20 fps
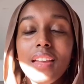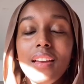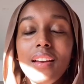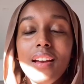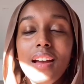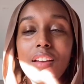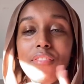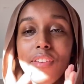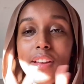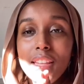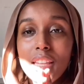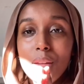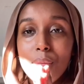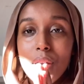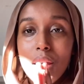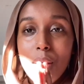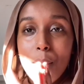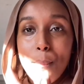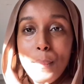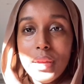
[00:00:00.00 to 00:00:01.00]
I found out
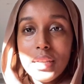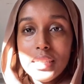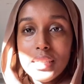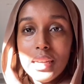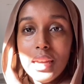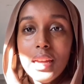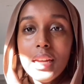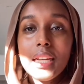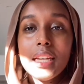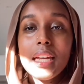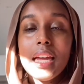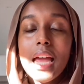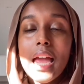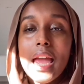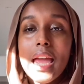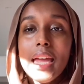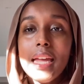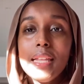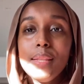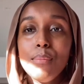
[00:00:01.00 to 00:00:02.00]
about Benzac,
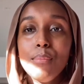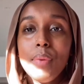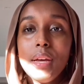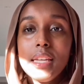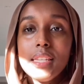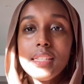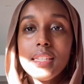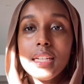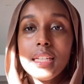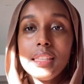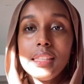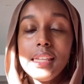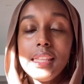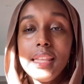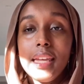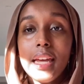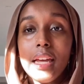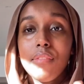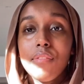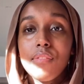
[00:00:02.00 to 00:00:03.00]
and basically they
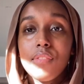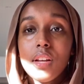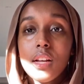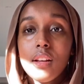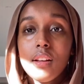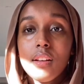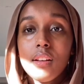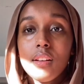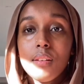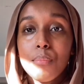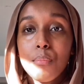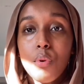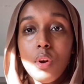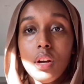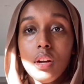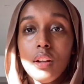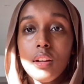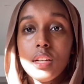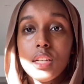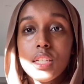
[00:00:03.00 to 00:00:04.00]
have
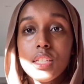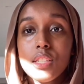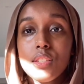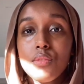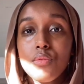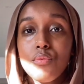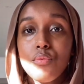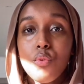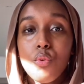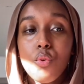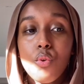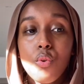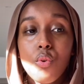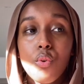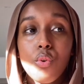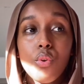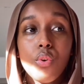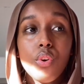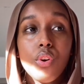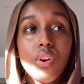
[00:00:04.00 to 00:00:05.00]
products
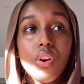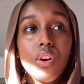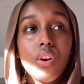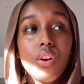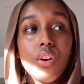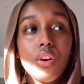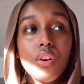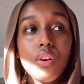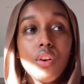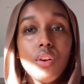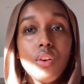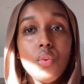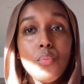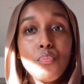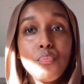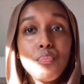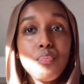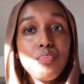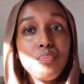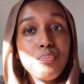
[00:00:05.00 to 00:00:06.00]
for
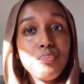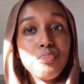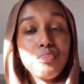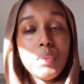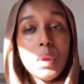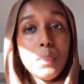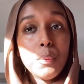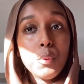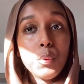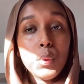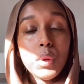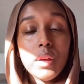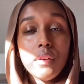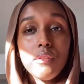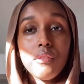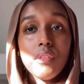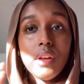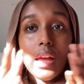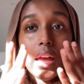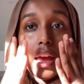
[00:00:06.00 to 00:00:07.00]
people who have
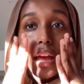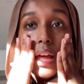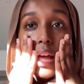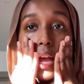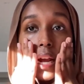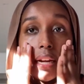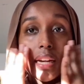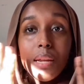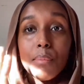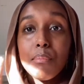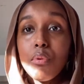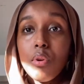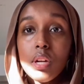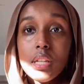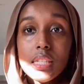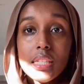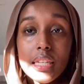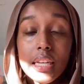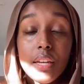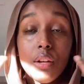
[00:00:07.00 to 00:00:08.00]
acne prone
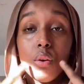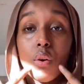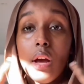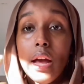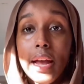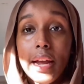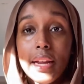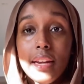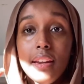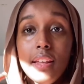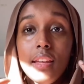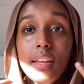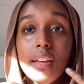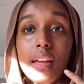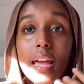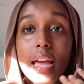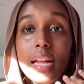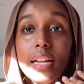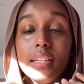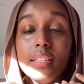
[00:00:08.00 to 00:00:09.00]
skin or acne,
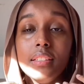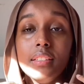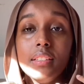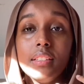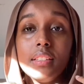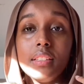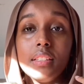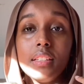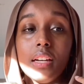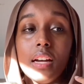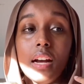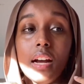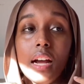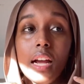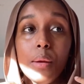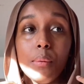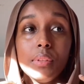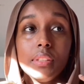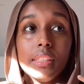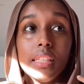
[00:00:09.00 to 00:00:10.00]
and I
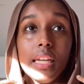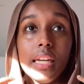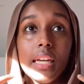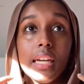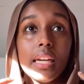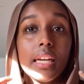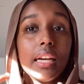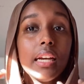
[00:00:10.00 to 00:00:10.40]
was like,